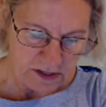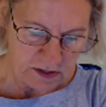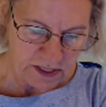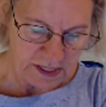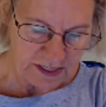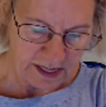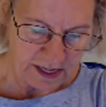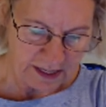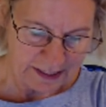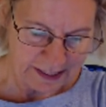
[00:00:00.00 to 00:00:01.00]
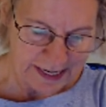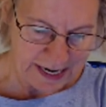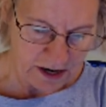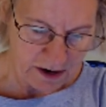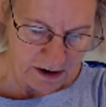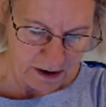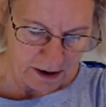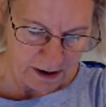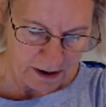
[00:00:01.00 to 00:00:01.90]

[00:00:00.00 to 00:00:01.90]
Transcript: this is the linear